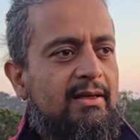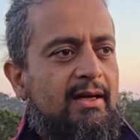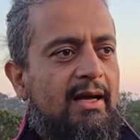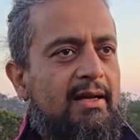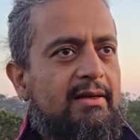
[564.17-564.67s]

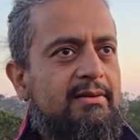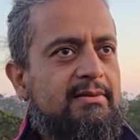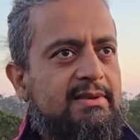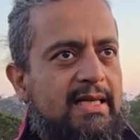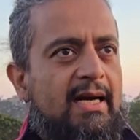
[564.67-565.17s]

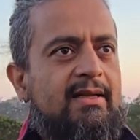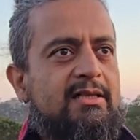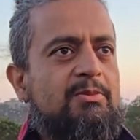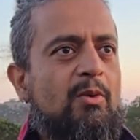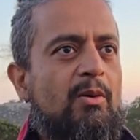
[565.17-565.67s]
and start
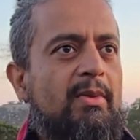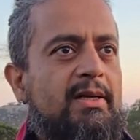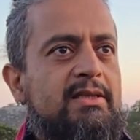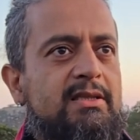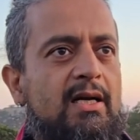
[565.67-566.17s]
this
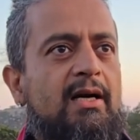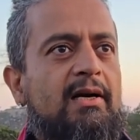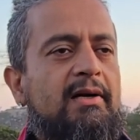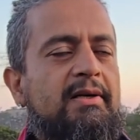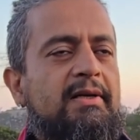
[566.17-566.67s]
moment.
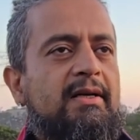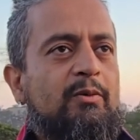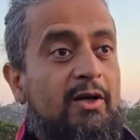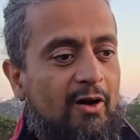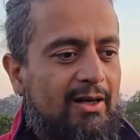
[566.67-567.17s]

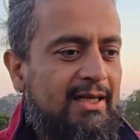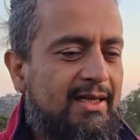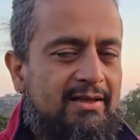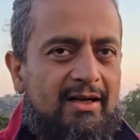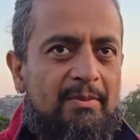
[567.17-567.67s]
We all need